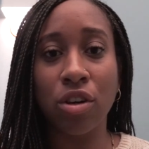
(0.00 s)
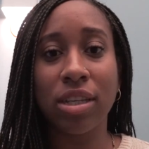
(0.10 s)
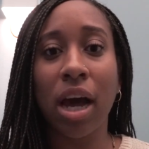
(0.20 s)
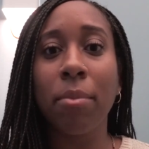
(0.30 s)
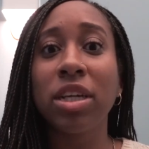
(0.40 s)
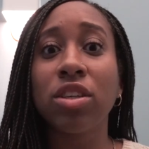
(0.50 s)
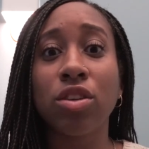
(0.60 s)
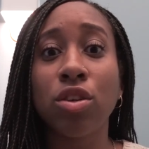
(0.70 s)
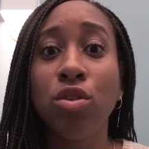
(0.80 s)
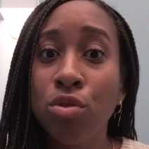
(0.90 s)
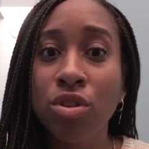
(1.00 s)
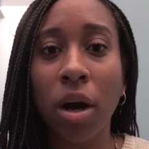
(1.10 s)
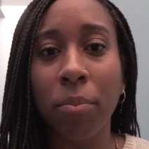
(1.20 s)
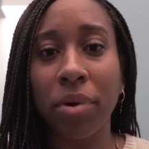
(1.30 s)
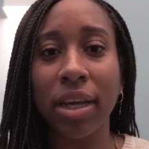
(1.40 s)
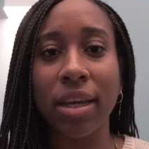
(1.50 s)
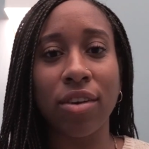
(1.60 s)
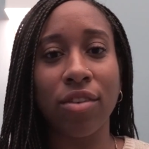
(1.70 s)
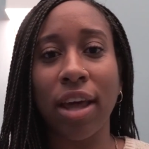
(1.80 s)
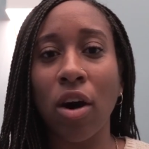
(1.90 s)
Time Inc. is a huge
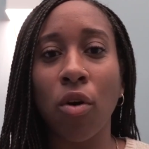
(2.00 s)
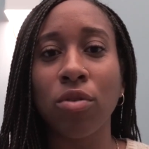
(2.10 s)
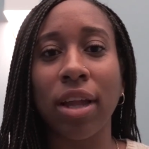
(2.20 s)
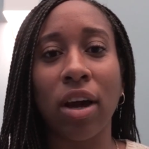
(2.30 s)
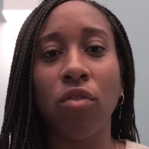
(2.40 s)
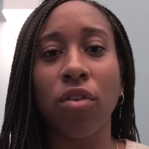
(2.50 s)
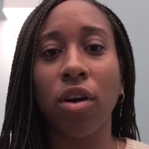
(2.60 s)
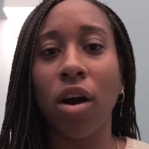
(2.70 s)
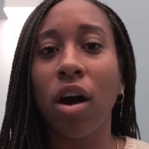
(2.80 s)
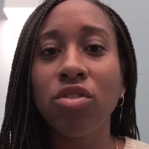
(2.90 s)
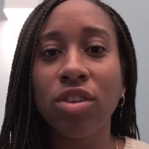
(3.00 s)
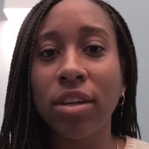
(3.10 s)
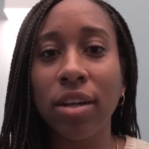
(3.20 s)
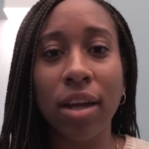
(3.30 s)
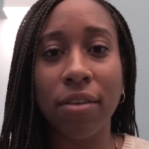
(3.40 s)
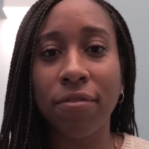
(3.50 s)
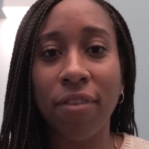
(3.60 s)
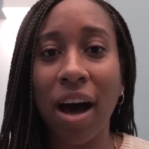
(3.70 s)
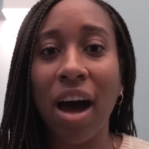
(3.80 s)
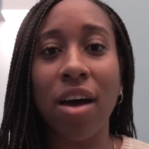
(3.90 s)
company. They own over
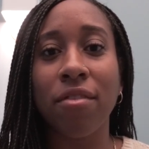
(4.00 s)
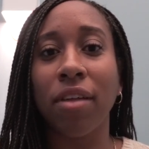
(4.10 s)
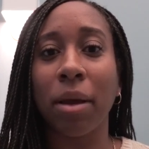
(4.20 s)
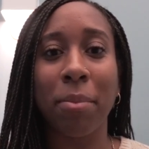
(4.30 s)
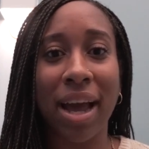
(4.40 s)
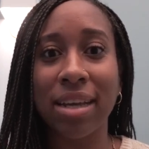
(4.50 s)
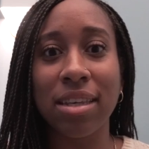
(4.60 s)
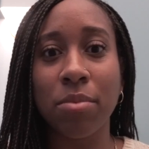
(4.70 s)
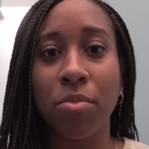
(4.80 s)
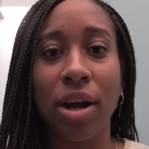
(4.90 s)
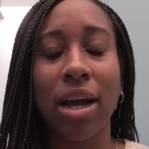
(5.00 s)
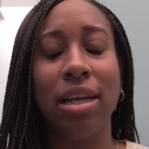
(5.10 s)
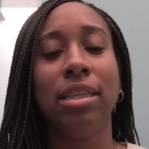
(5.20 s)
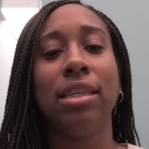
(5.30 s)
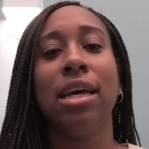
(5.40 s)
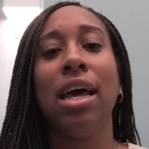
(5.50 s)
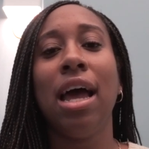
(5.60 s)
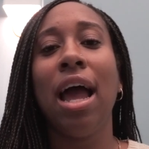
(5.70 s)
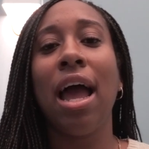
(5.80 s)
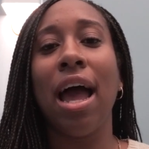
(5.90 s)
105 magazine brands.
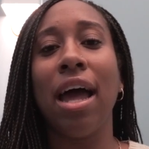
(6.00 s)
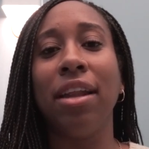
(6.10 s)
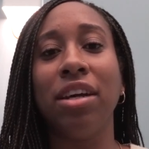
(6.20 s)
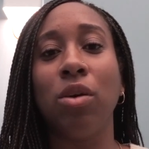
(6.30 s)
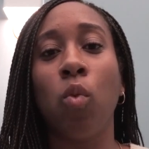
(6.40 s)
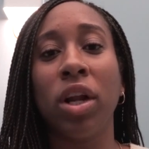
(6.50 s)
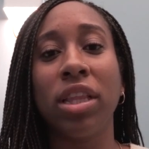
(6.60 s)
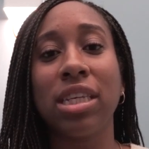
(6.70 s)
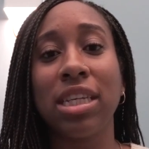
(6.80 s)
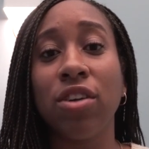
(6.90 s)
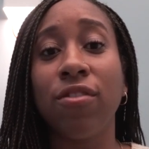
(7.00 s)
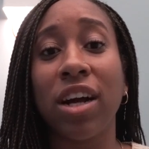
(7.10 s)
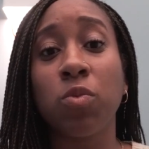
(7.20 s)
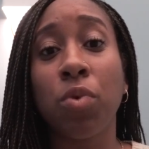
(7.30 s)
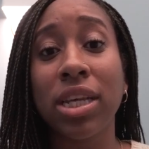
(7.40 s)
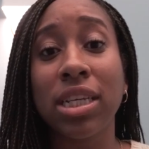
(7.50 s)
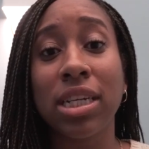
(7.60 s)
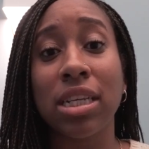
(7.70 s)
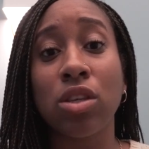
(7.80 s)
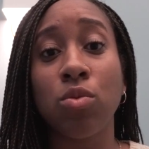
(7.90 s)
And one of the senior vice
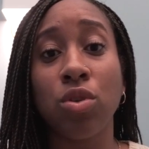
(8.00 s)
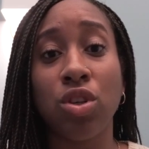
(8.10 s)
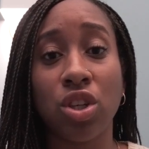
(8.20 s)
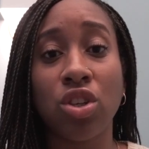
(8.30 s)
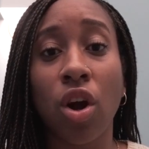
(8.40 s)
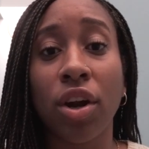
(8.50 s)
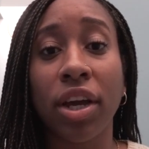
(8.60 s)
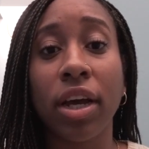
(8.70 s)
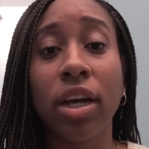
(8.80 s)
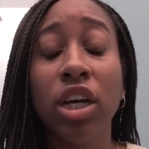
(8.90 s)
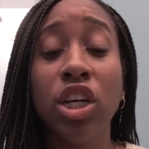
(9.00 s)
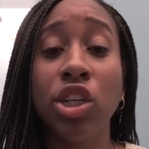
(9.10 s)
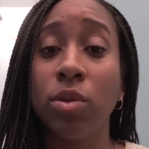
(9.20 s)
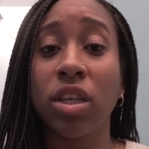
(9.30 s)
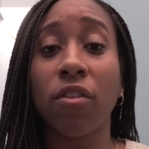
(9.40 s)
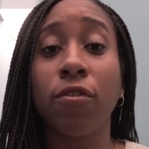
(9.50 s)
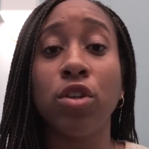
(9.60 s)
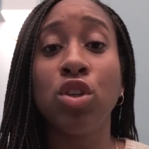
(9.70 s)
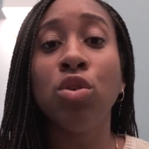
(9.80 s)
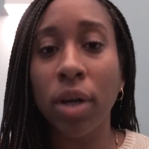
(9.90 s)
presidents, who was just starting, she was looking for
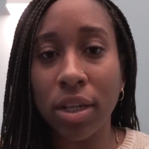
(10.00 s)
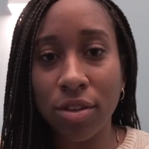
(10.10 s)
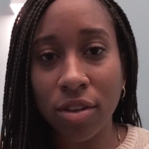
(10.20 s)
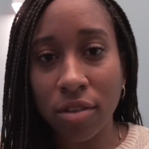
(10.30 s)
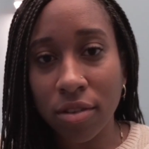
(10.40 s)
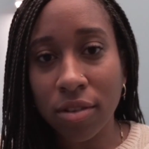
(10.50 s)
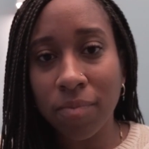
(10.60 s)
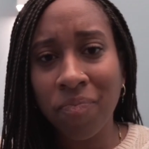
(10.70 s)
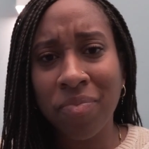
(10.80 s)
2 interns.